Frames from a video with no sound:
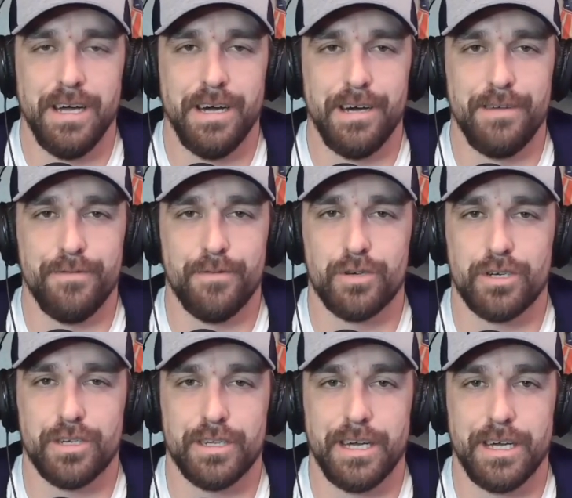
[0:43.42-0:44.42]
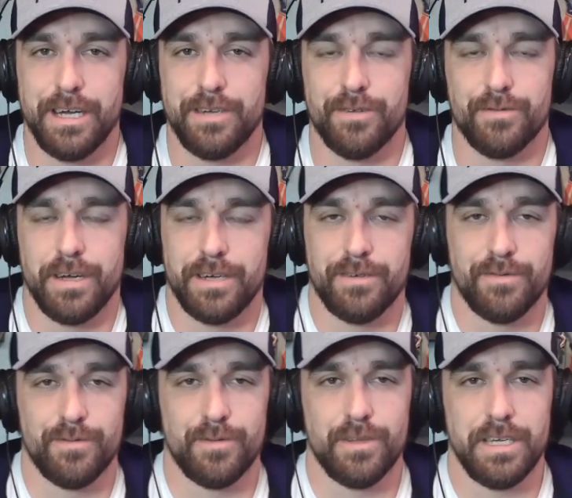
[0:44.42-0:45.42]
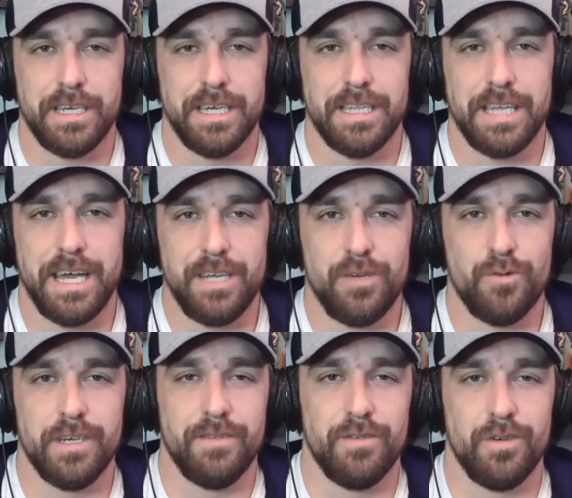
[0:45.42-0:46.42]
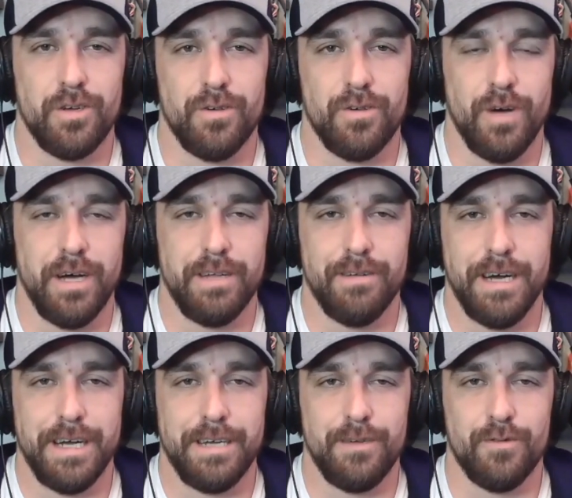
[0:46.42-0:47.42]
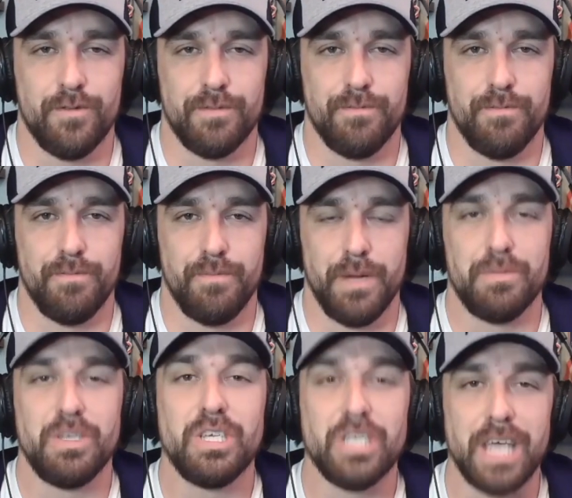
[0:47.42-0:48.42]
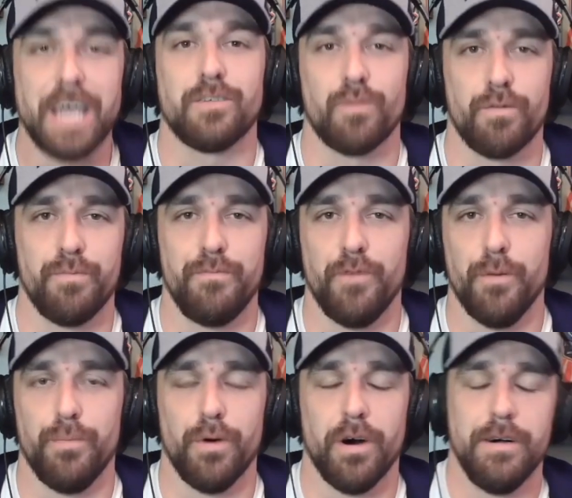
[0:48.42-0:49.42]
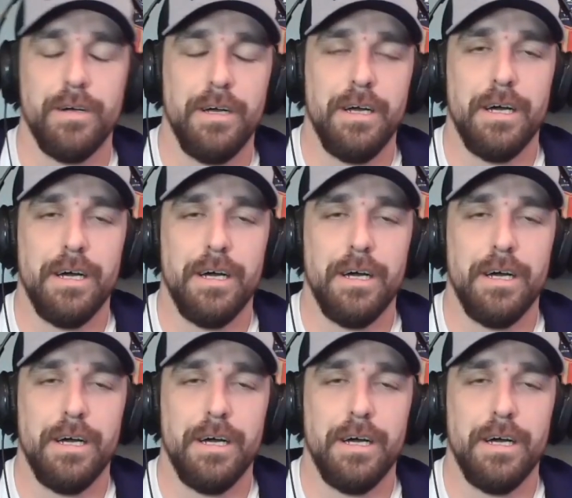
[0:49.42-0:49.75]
unfortunately, I don't really get that into it, even though I used to be obsessed with football.